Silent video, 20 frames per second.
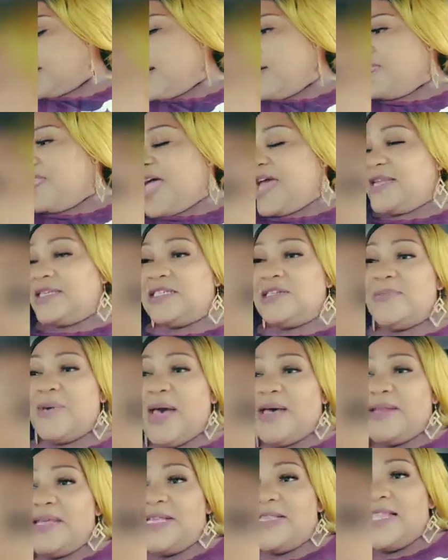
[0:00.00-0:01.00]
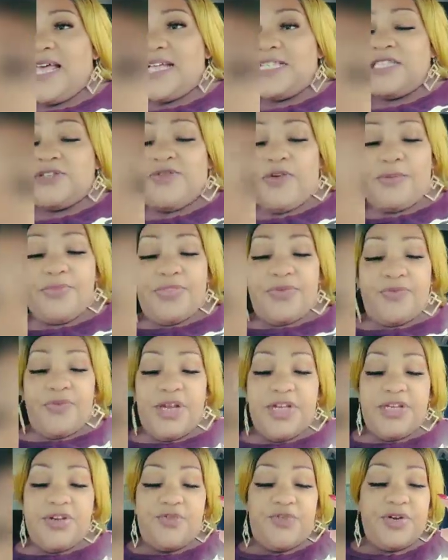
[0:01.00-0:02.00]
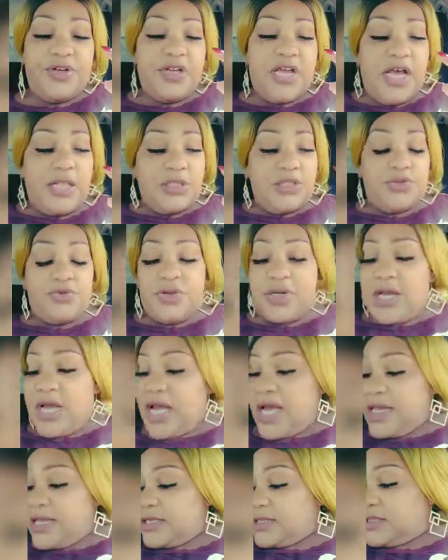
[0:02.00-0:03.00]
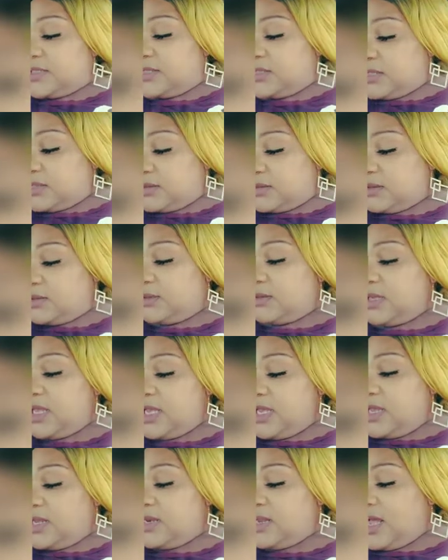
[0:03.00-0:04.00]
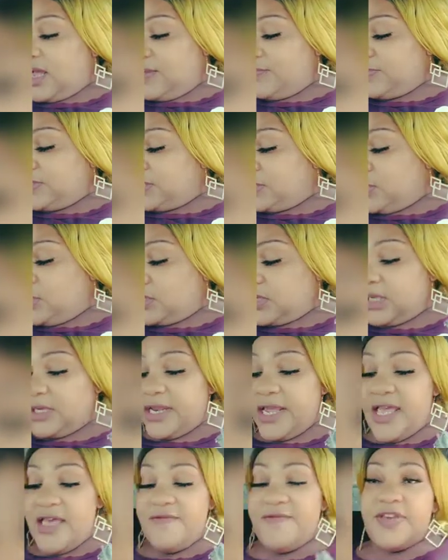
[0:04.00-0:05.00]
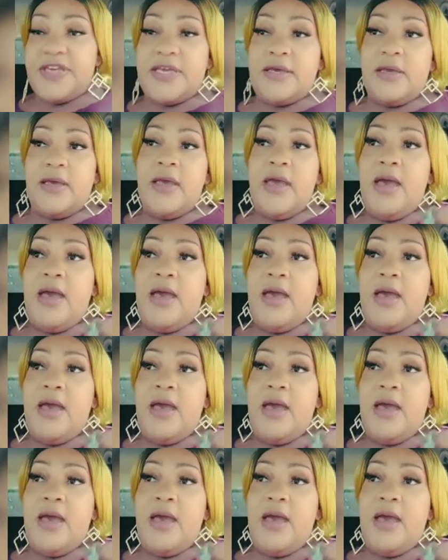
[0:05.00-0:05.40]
And that is about it. That's from three different Dollar Tree, guys. And I was looking heavy.